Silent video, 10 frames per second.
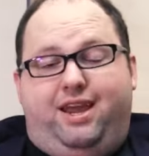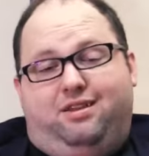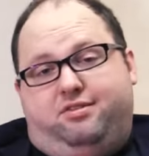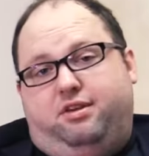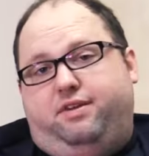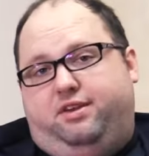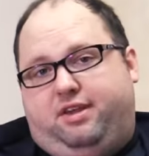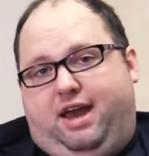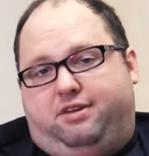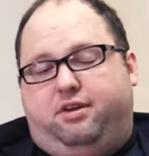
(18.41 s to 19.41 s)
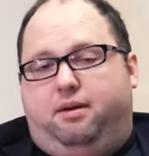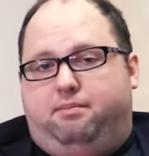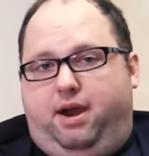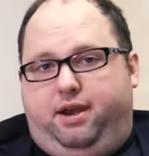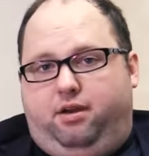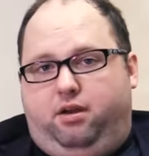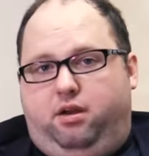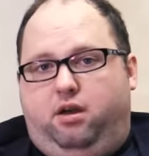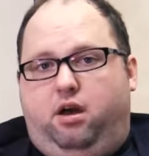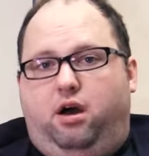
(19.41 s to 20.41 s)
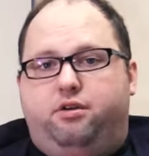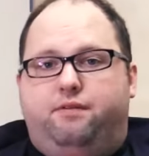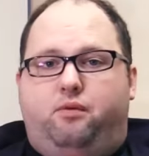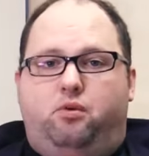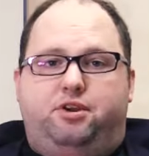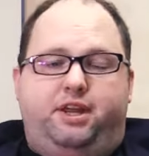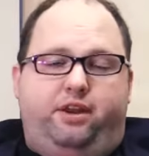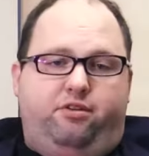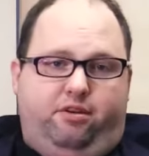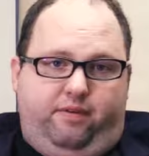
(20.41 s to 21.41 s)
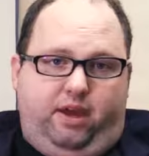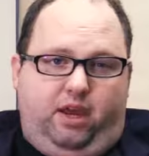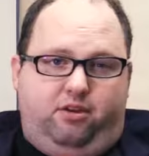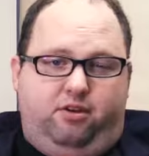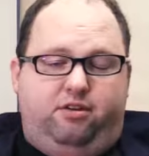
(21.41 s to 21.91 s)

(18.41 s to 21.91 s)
and lascivious acts on a minor under 14 years of age,